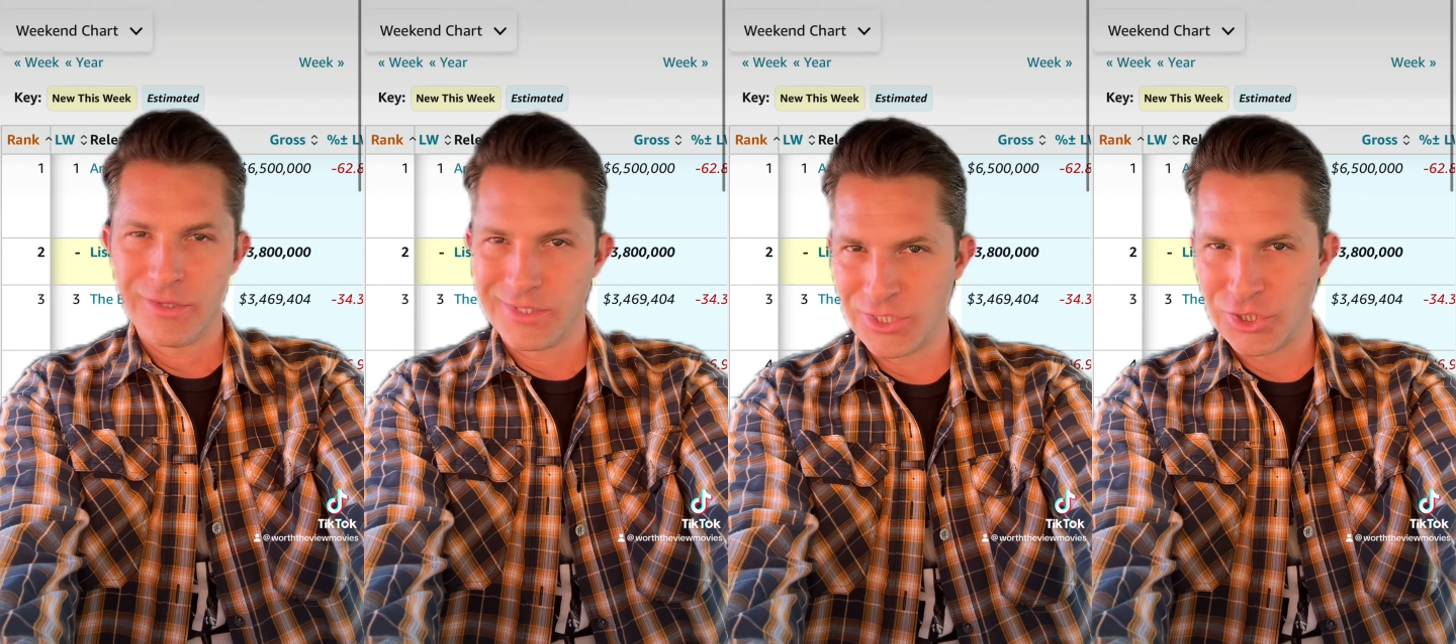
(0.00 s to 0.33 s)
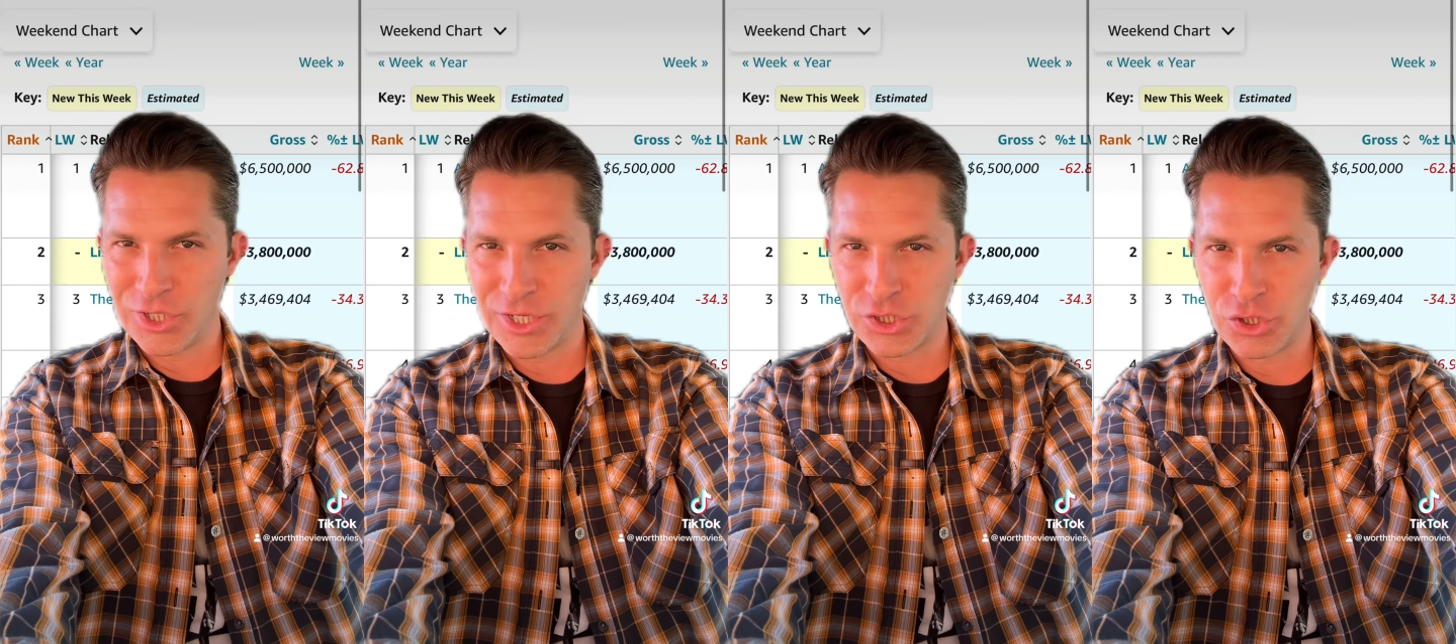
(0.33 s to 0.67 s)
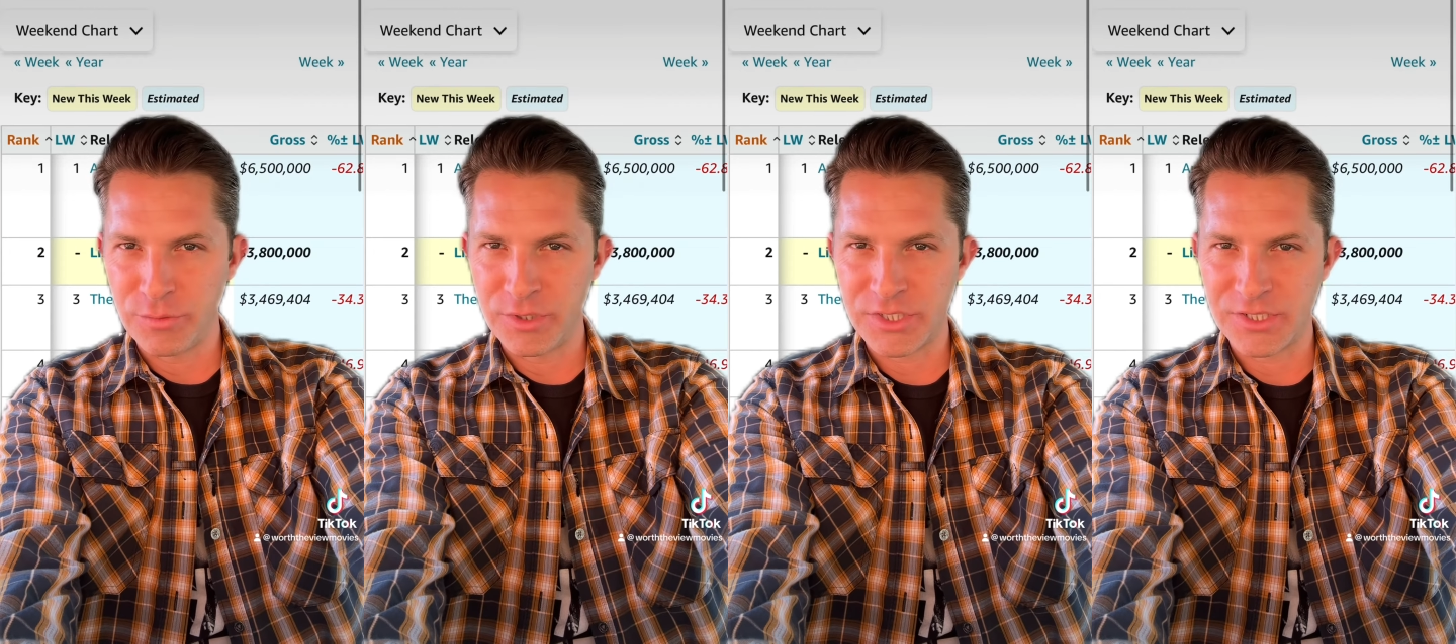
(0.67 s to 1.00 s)
Did you
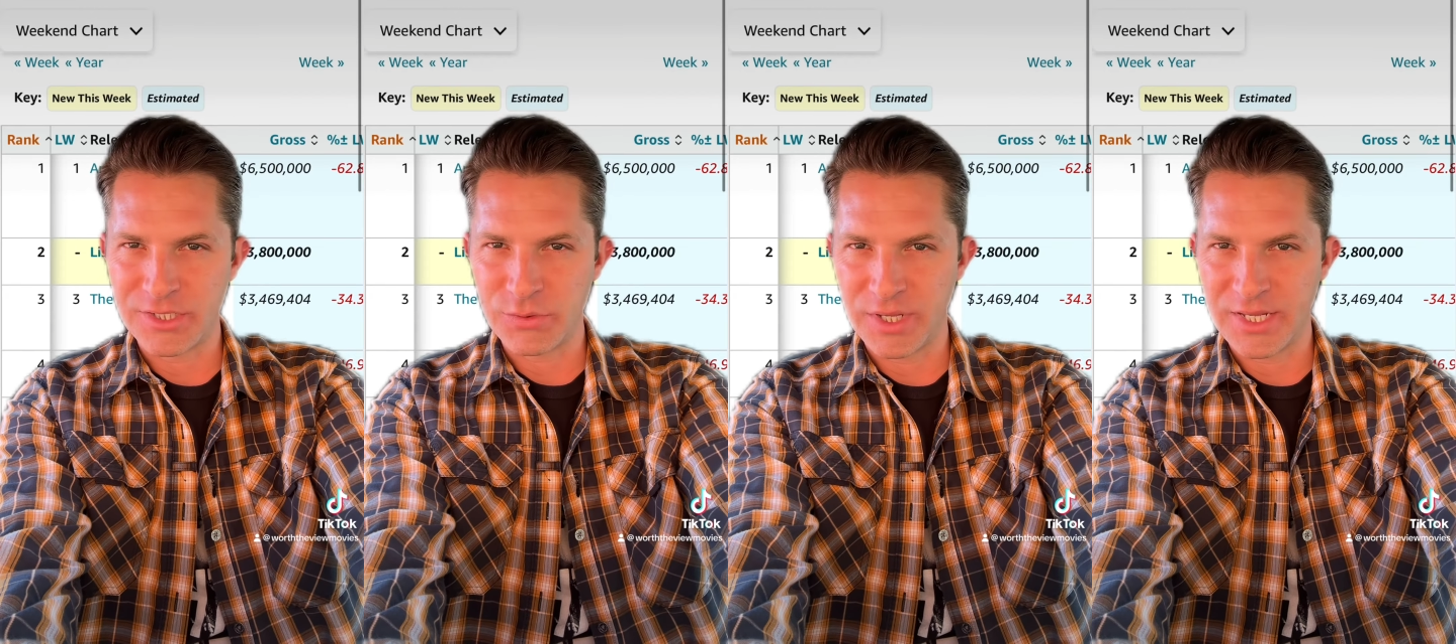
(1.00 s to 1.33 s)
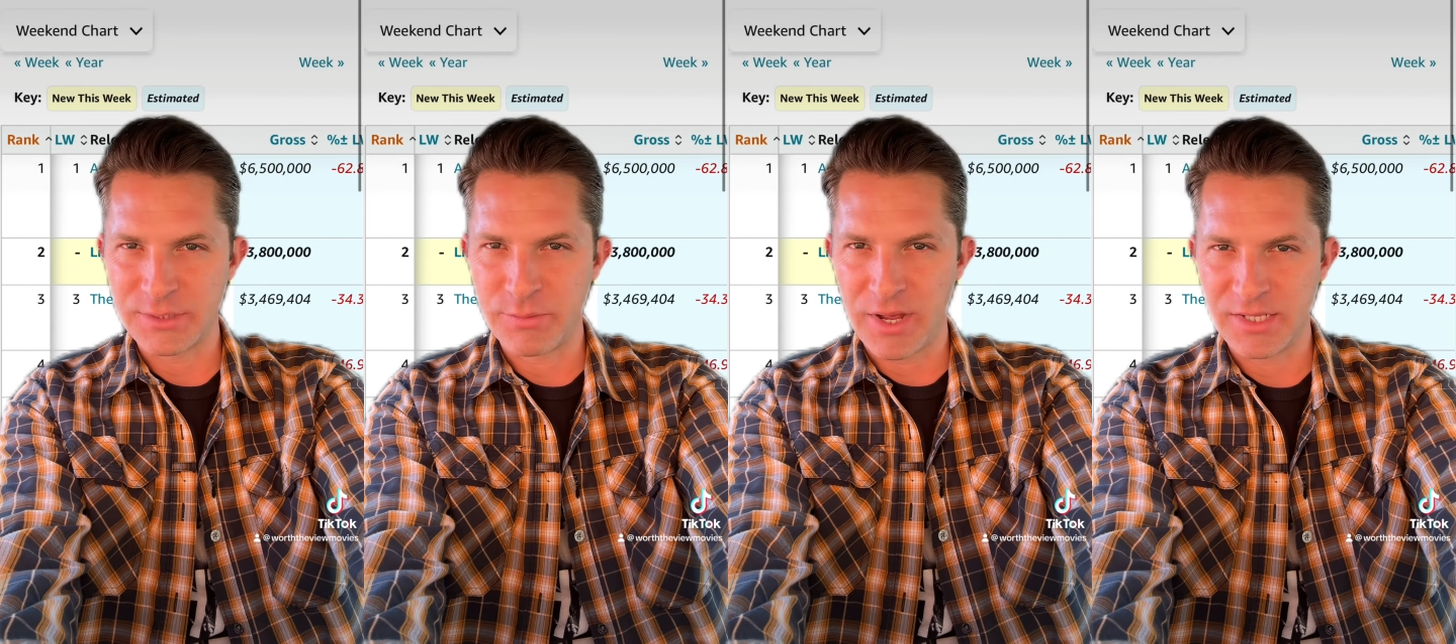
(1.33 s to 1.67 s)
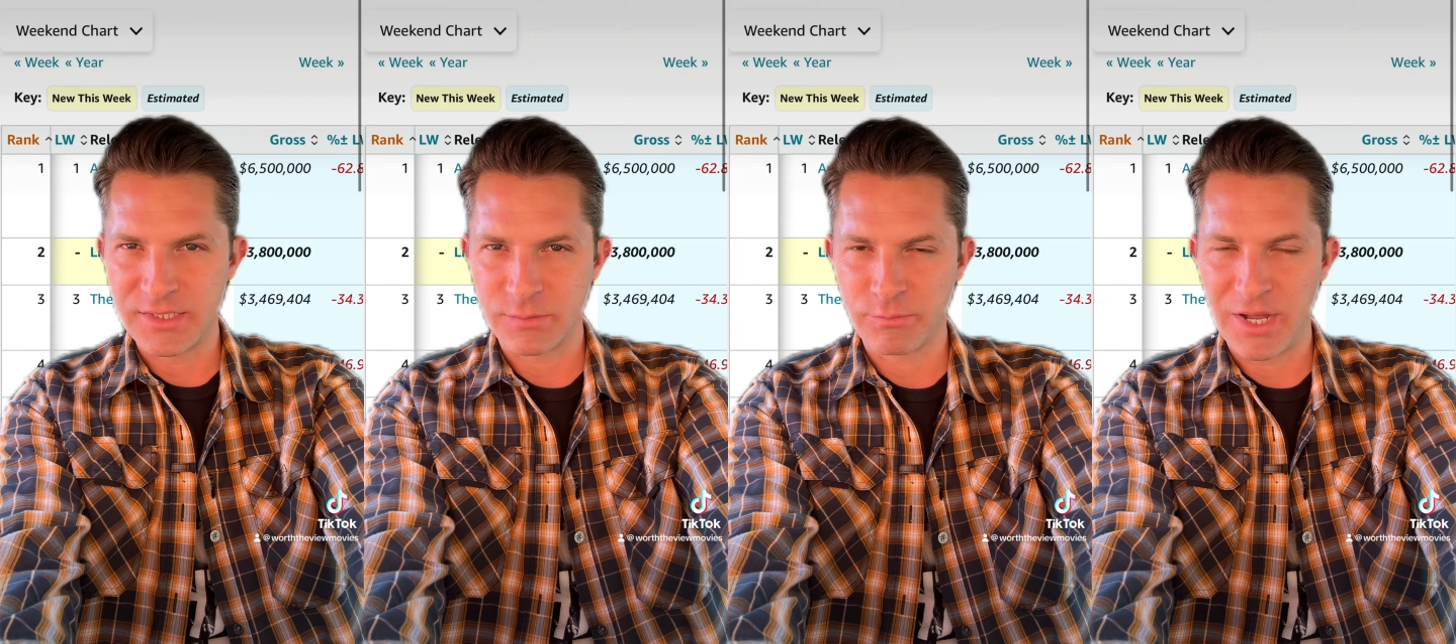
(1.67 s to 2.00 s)
contribute to this weekend's
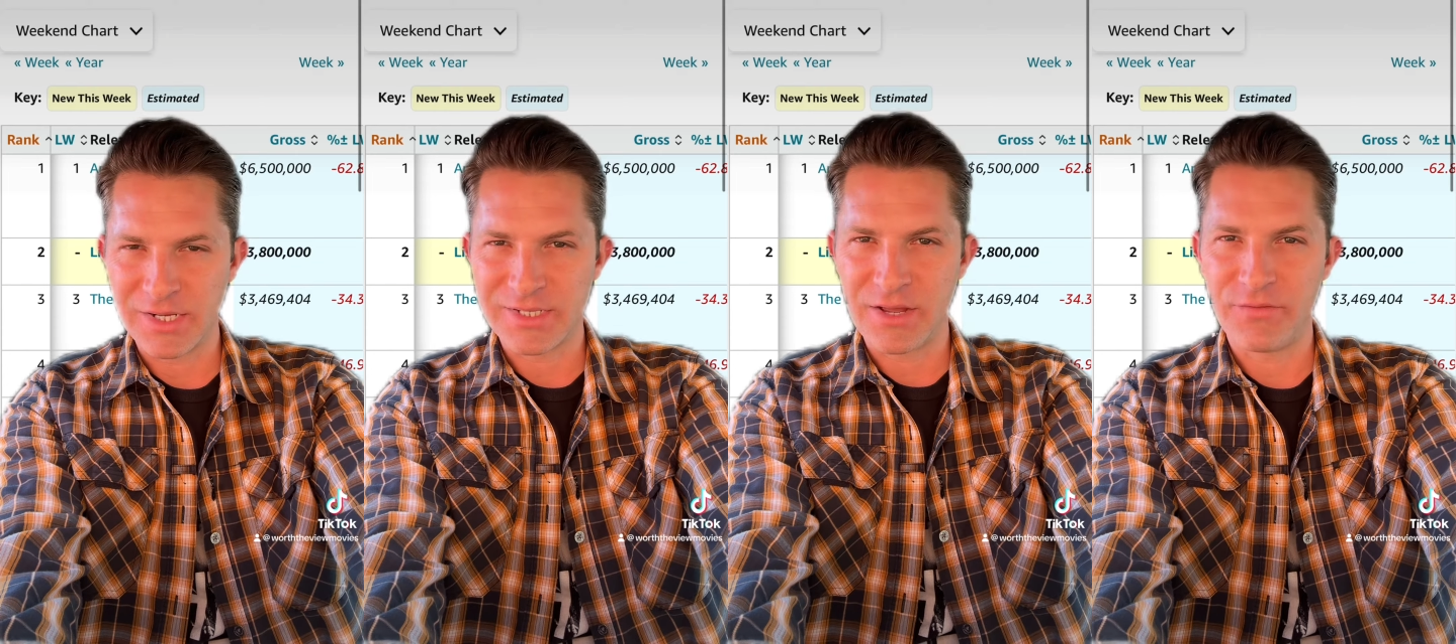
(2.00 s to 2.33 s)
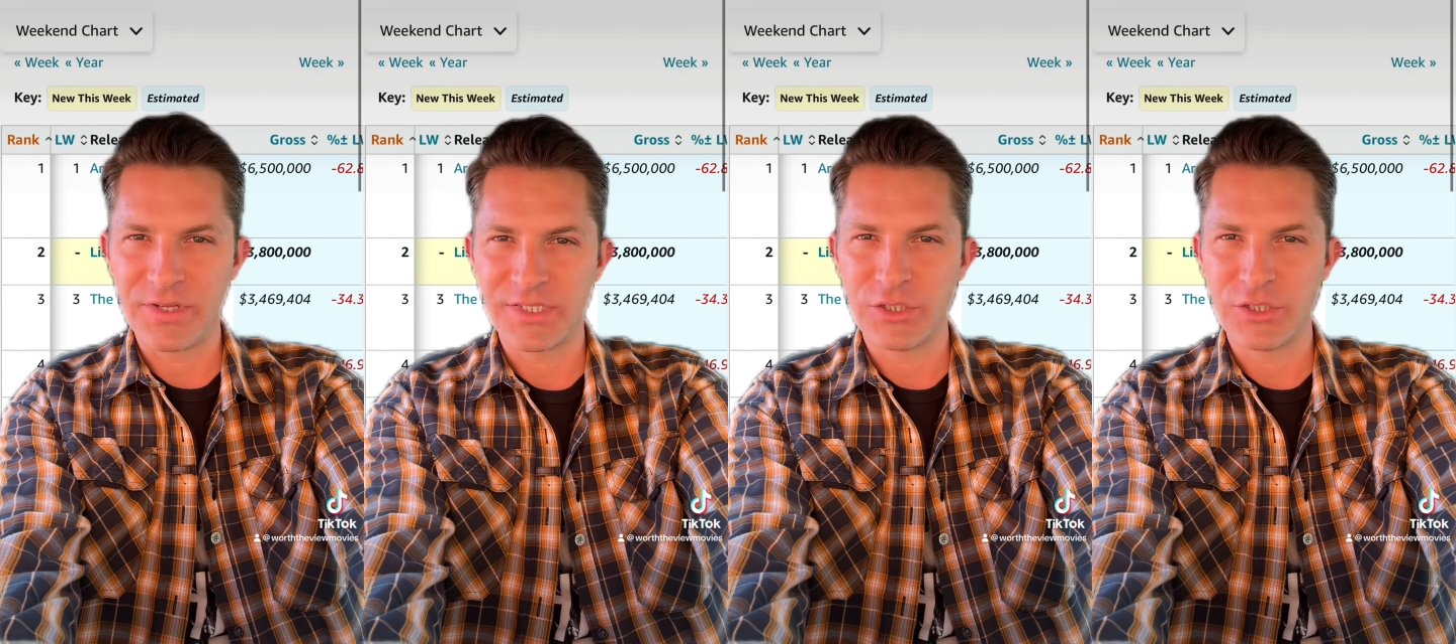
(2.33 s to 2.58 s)
box, box office?